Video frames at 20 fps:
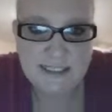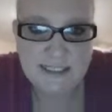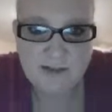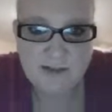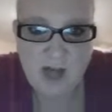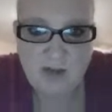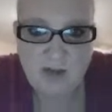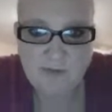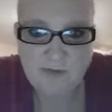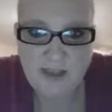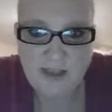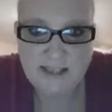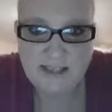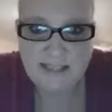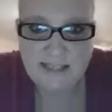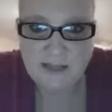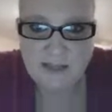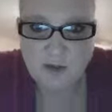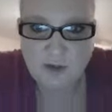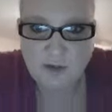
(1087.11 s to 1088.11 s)
a lot of things
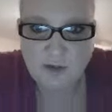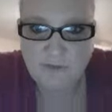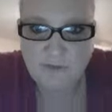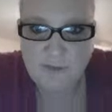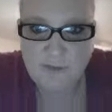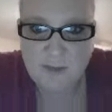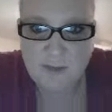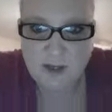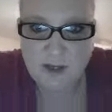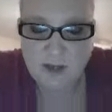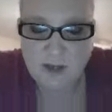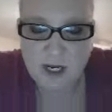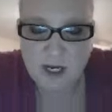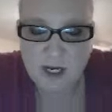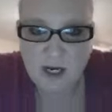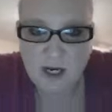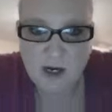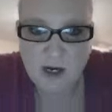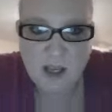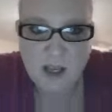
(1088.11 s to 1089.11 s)
that look familiar,